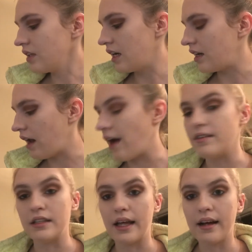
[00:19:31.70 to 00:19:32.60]
and
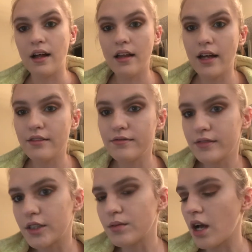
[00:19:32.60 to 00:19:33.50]
having like a lot of
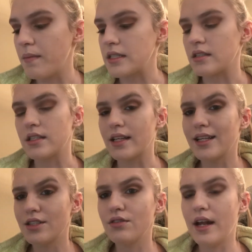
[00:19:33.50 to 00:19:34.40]
subscribers. I was like,
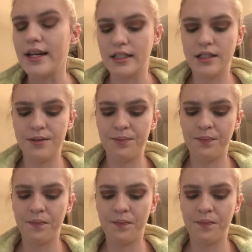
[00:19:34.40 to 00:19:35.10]
that's so nice.